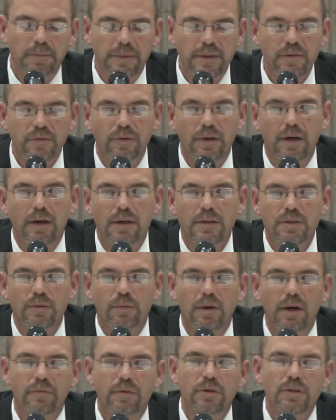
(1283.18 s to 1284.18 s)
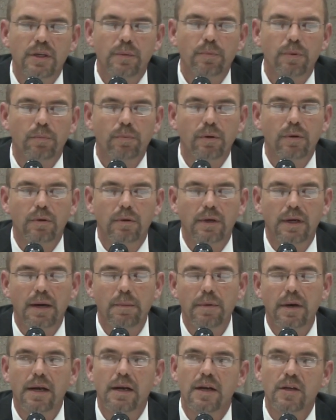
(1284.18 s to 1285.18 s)
As far as the refugee
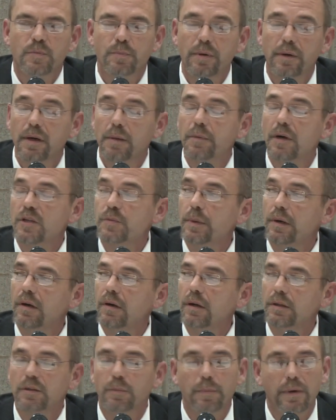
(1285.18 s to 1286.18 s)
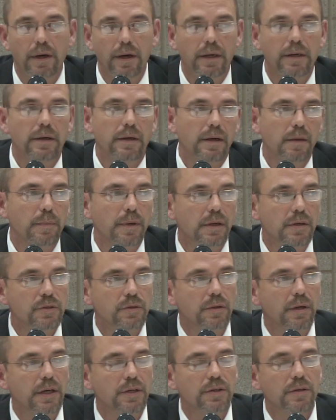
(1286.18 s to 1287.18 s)
program, it has pretty much been halted by our current
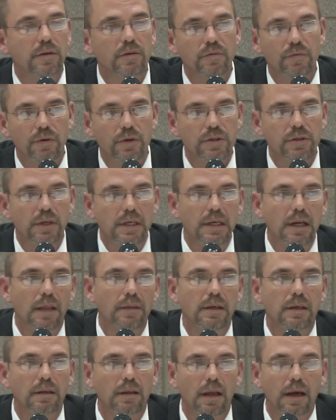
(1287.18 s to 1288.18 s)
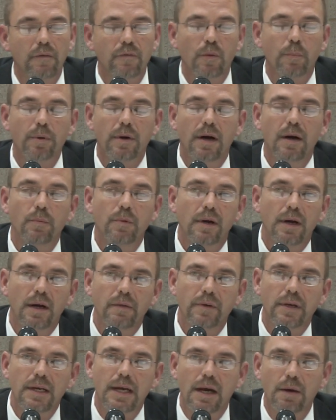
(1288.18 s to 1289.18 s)
administration. There's virtually nothing left. The problem we're
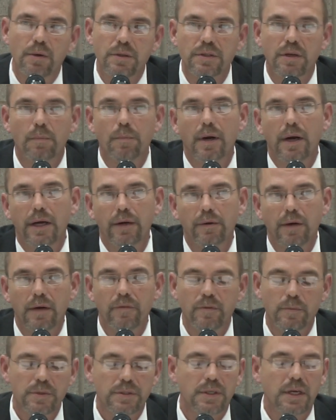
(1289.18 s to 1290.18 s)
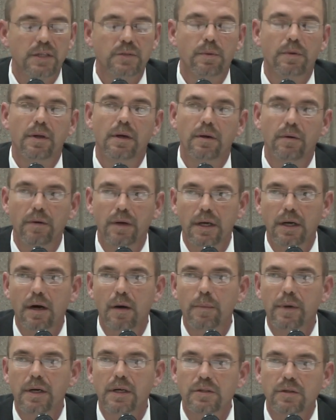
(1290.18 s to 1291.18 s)
having now is they're migrating from states where they already
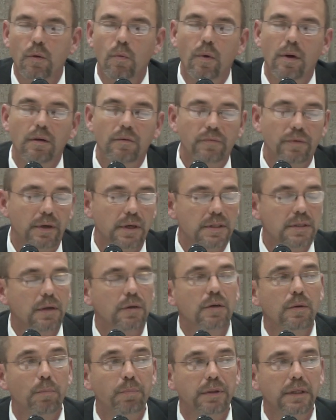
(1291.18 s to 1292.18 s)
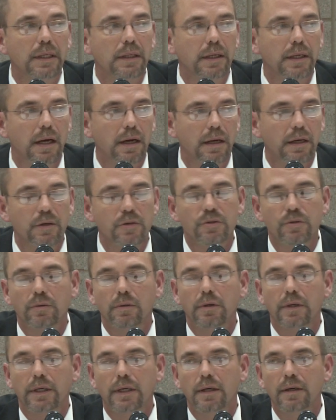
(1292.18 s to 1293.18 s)
are because our welfare is completely out of
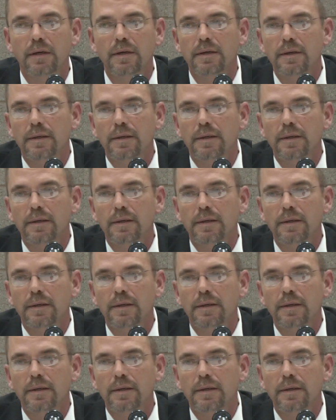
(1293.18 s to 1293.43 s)
control here.